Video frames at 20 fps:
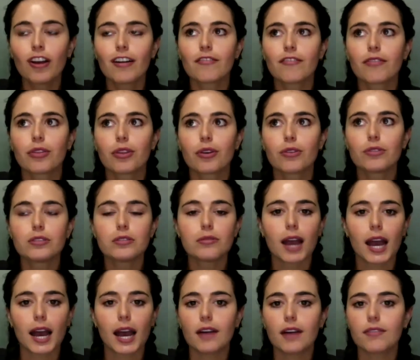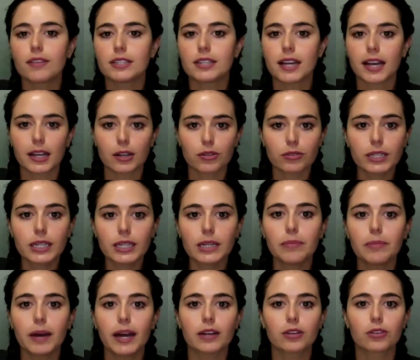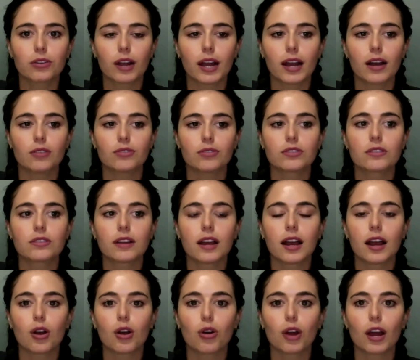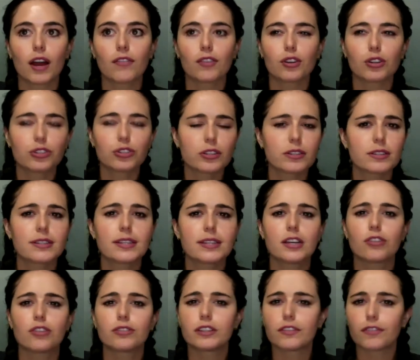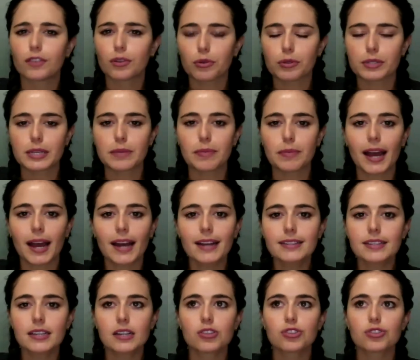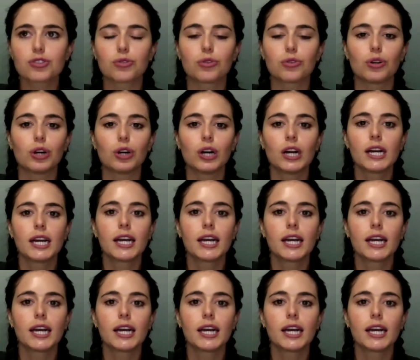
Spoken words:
For those who have a diarrhea background or have urgency or difficulty passing stool,